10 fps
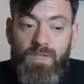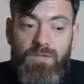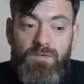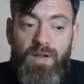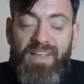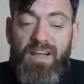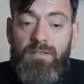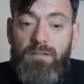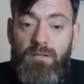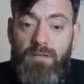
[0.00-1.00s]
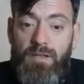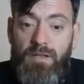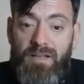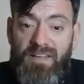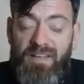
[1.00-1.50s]
So I cancelled the
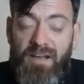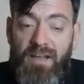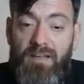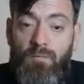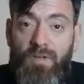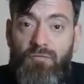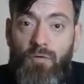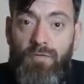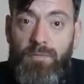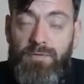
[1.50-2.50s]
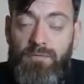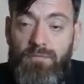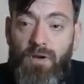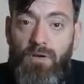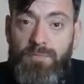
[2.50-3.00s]
999 and we drove up to
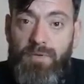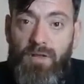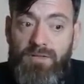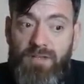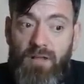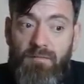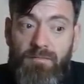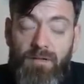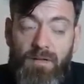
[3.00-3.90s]
the hospital ourselves.